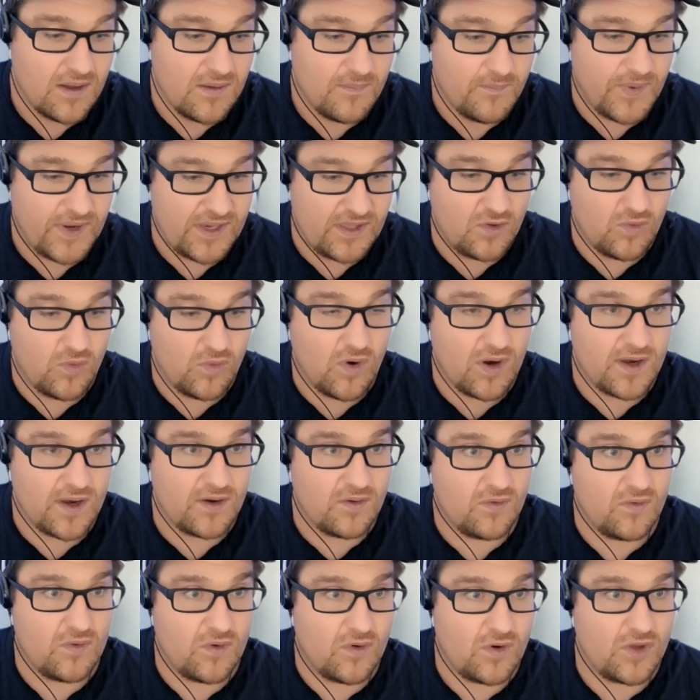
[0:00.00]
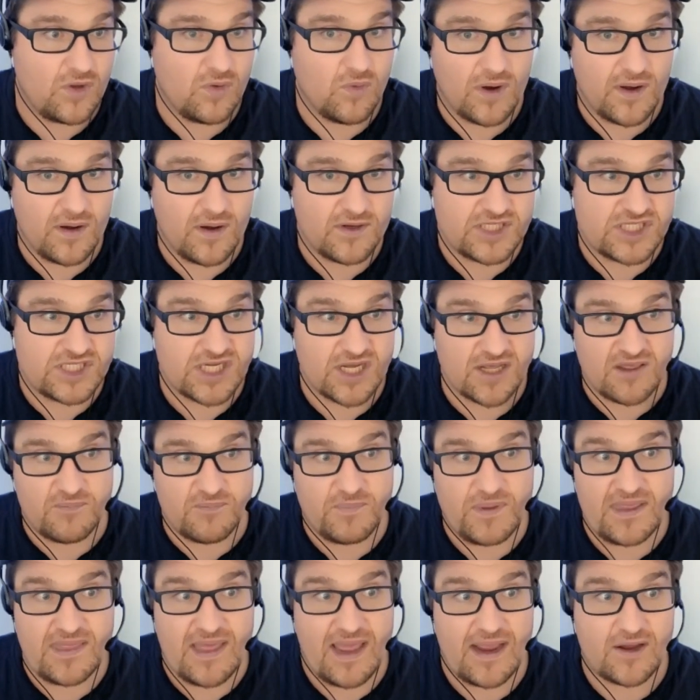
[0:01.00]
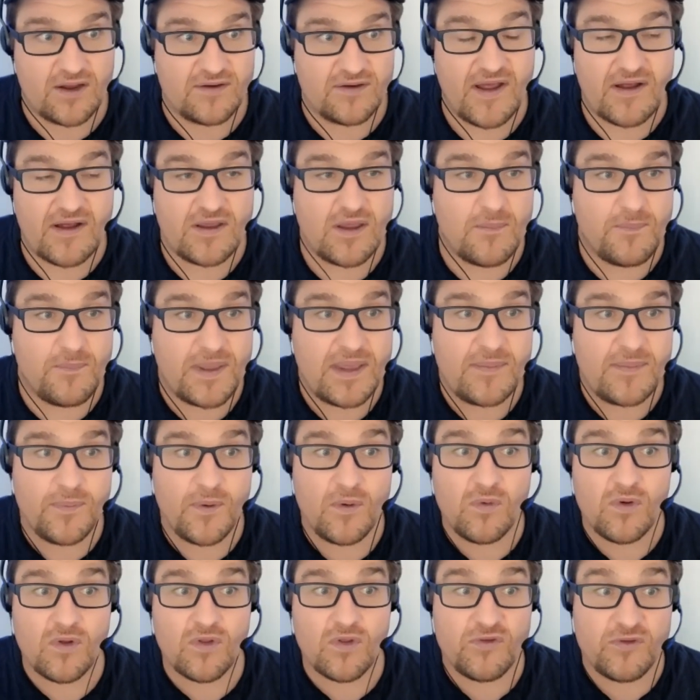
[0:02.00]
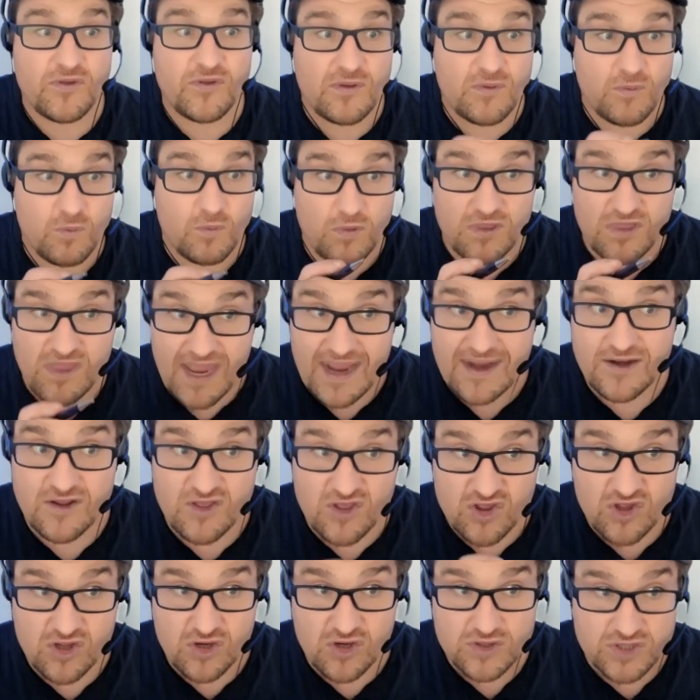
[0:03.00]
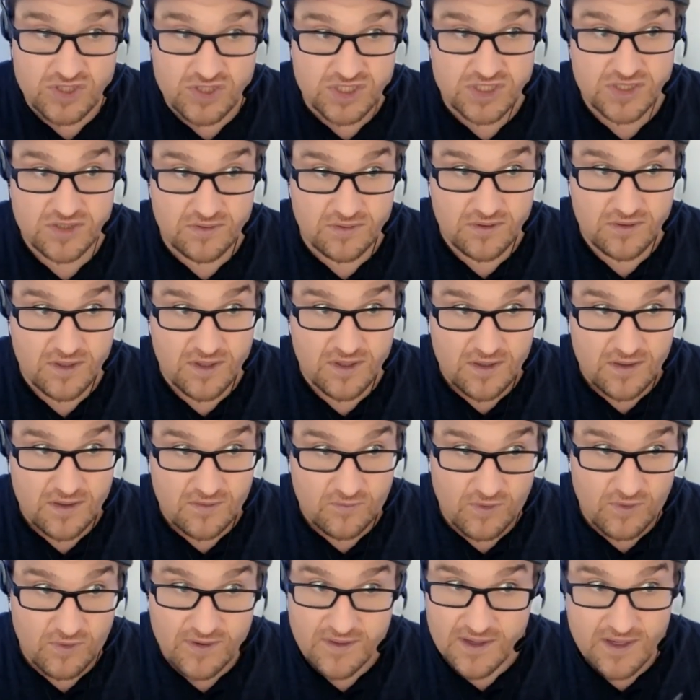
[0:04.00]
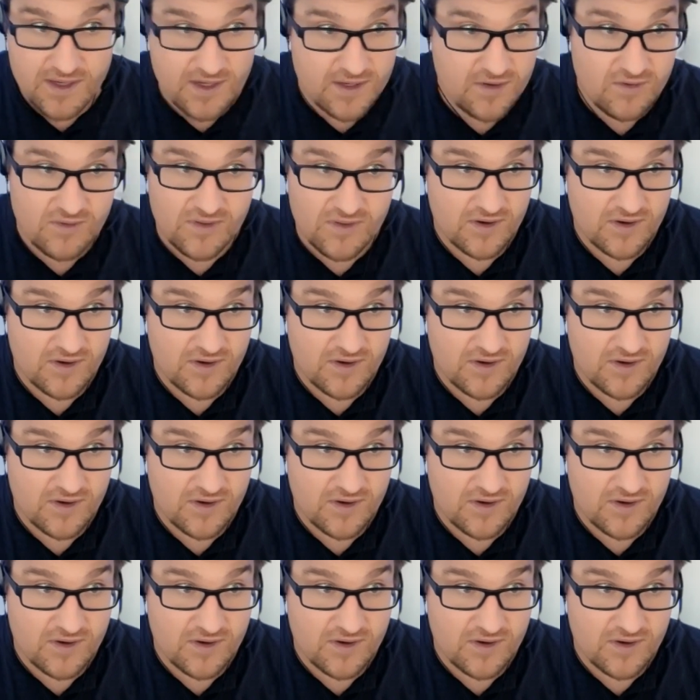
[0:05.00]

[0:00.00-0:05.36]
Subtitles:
But you want to just be that good value. And people will then search you. What are they going to do?